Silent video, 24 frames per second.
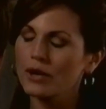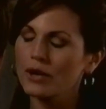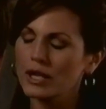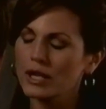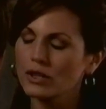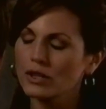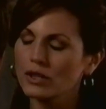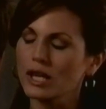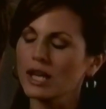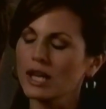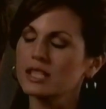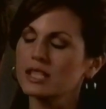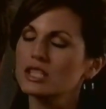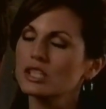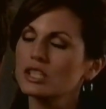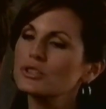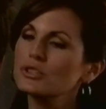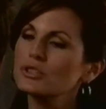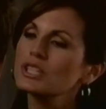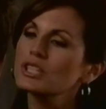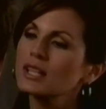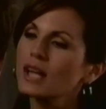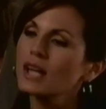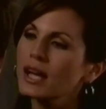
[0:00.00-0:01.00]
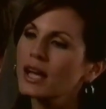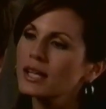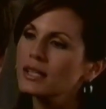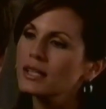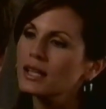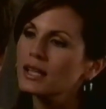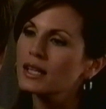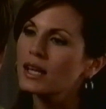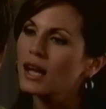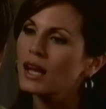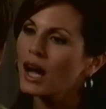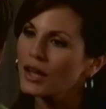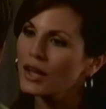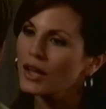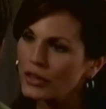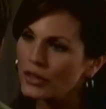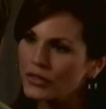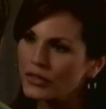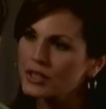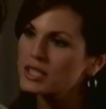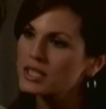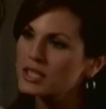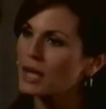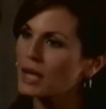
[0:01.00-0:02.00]
All right, look, until tonight, I thought
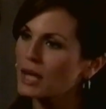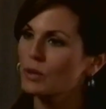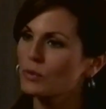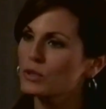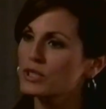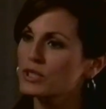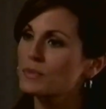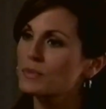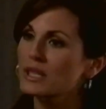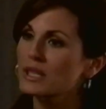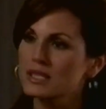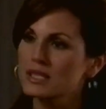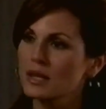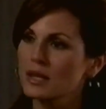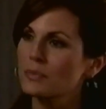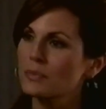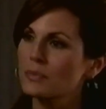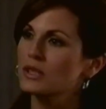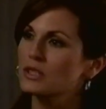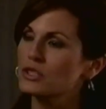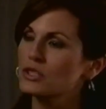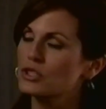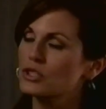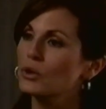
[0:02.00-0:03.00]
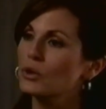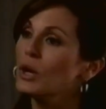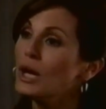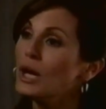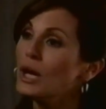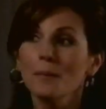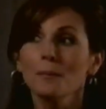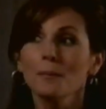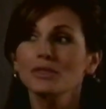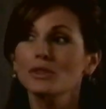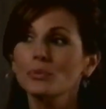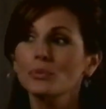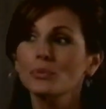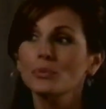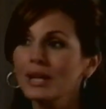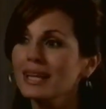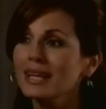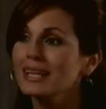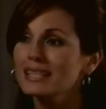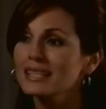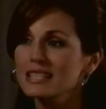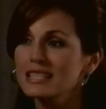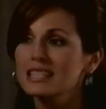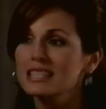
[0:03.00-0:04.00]
that Damian was mixed up in this too, but the ring
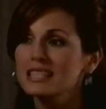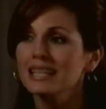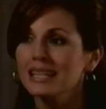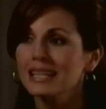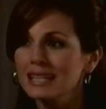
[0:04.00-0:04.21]
isn't